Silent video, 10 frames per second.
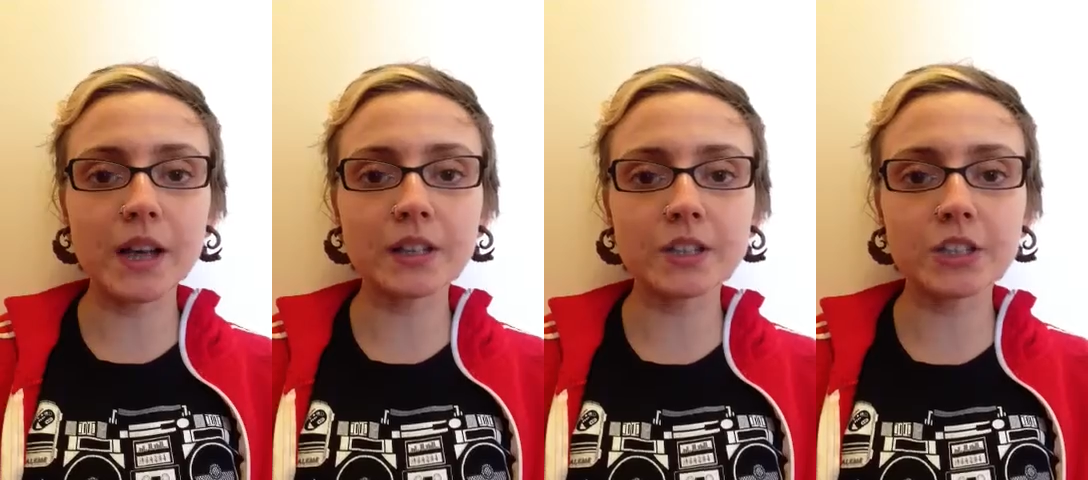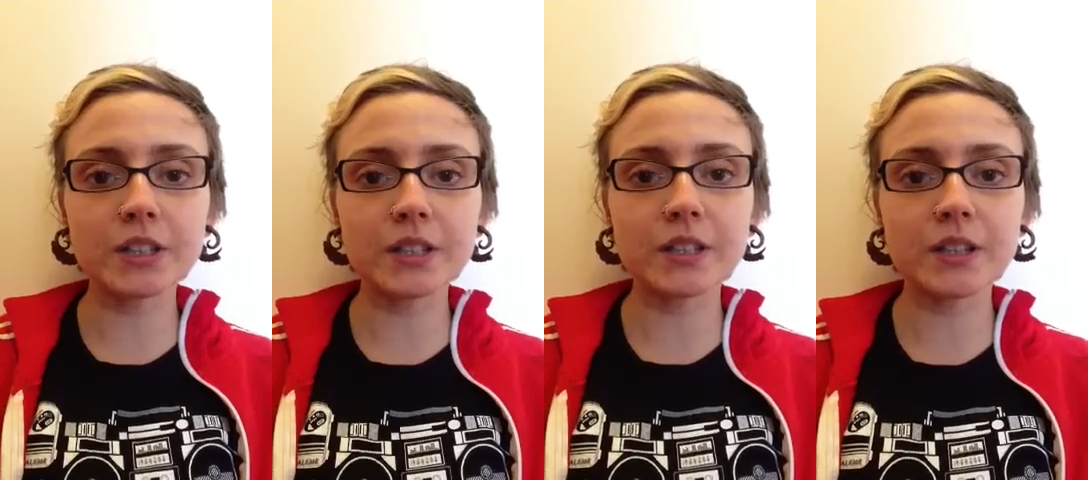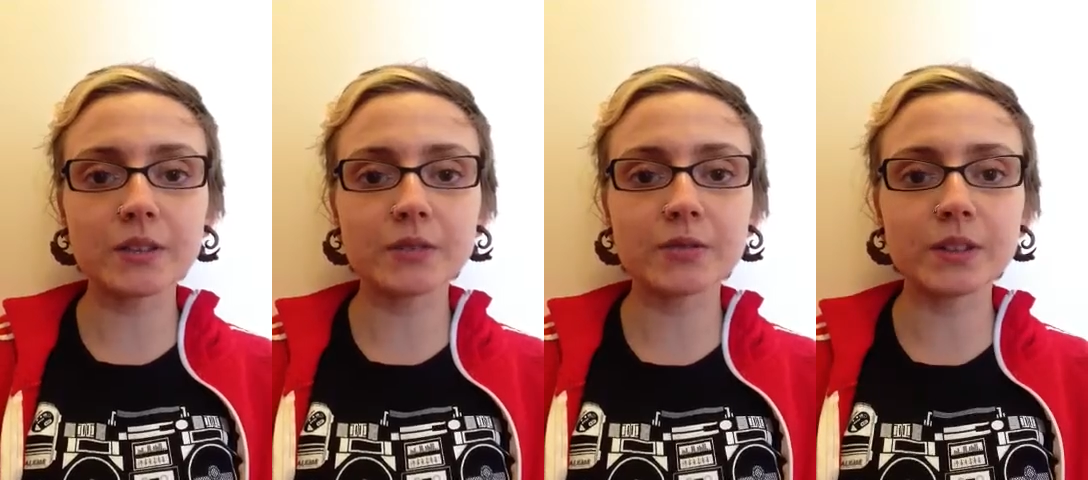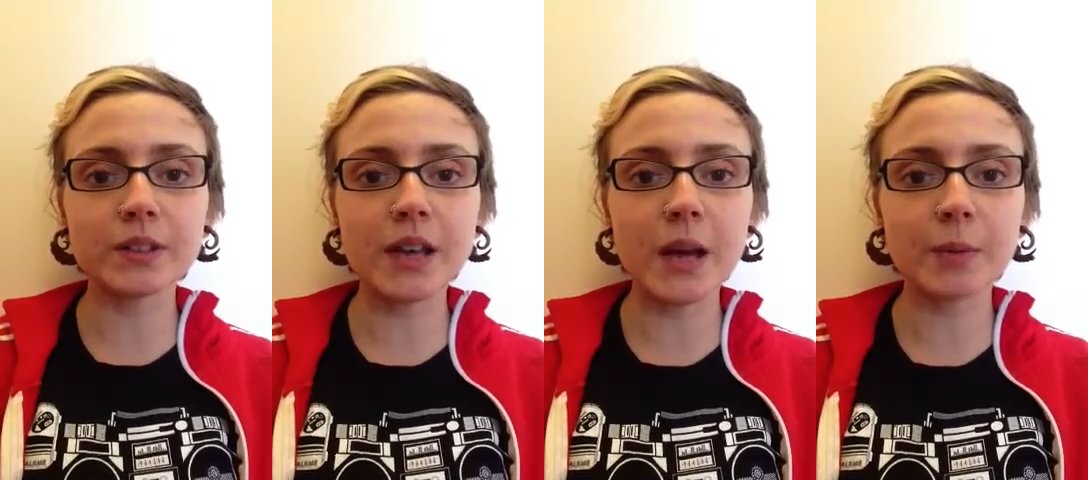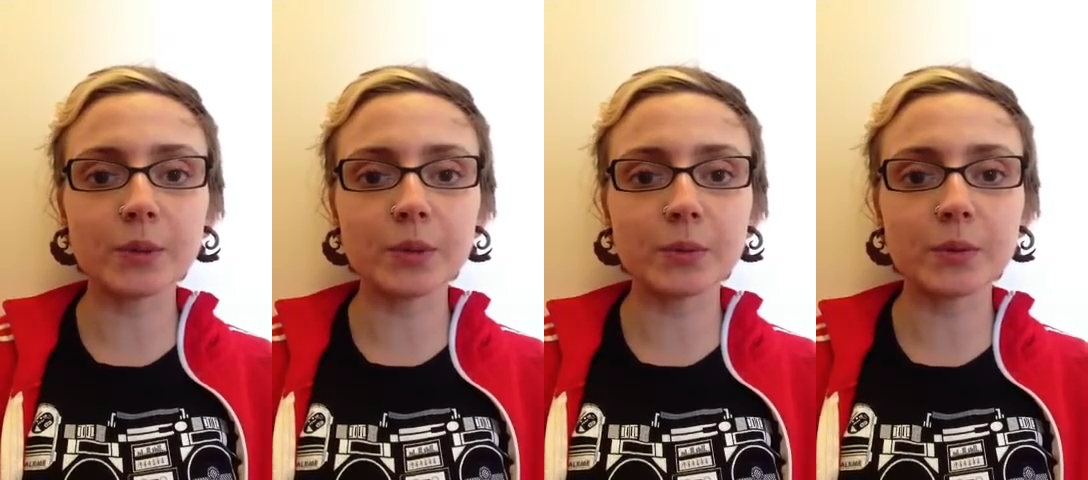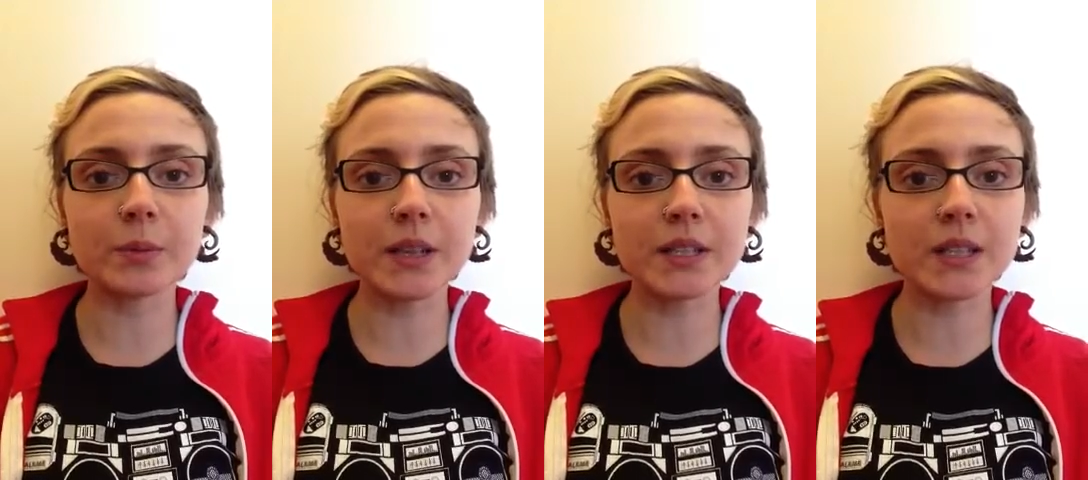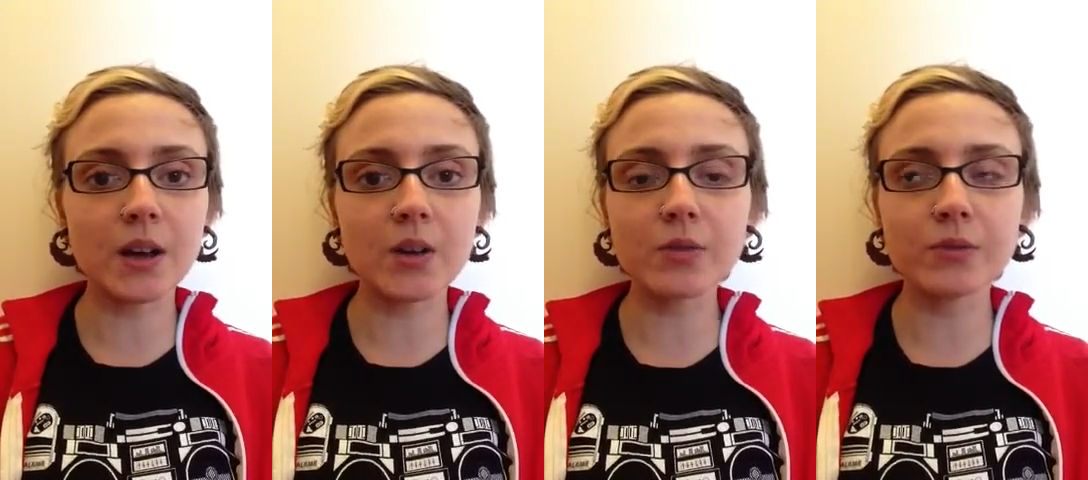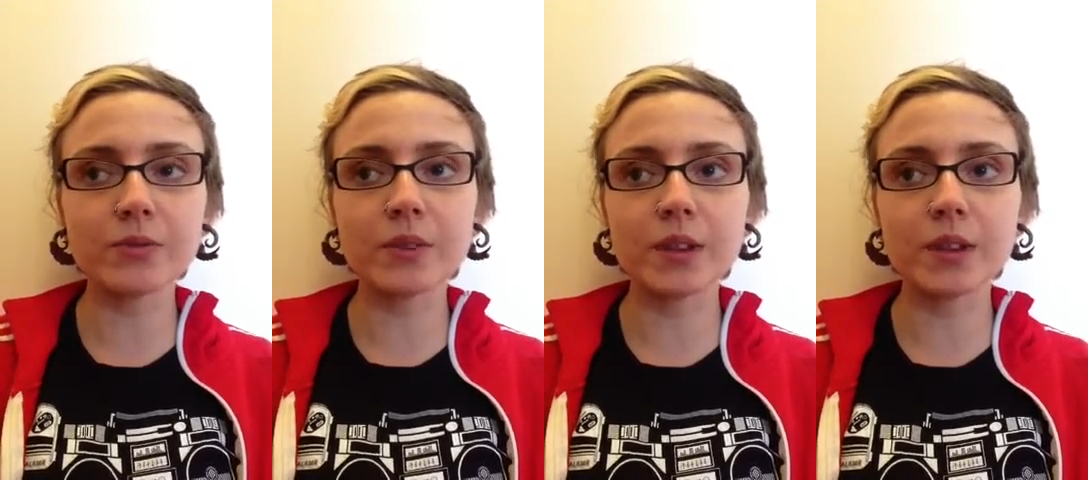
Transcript: energy and feeling happier with myself.